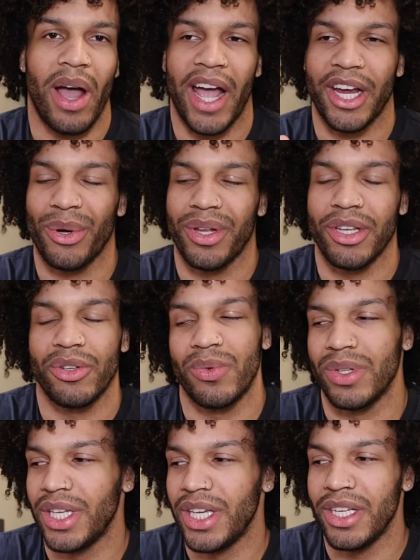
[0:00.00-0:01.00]
accurate this
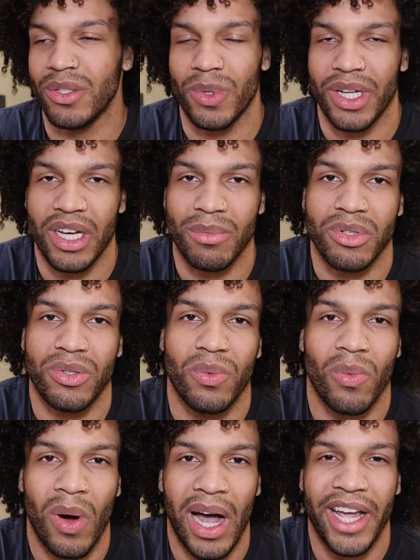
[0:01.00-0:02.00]
really is when it comes to
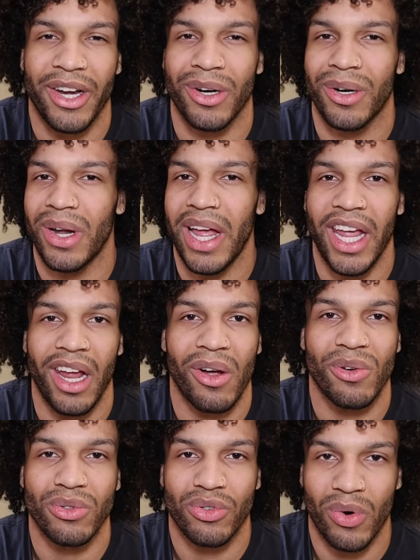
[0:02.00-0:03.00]
wider
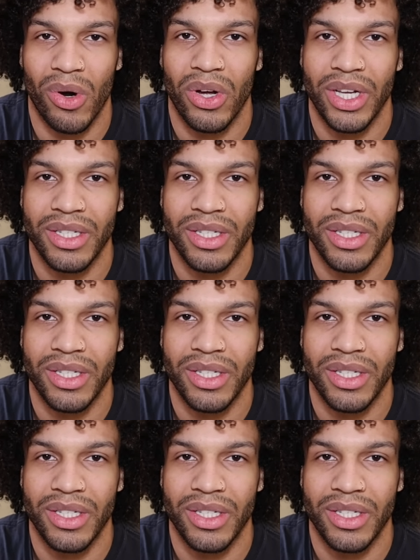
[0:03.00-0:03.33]
angle drawings.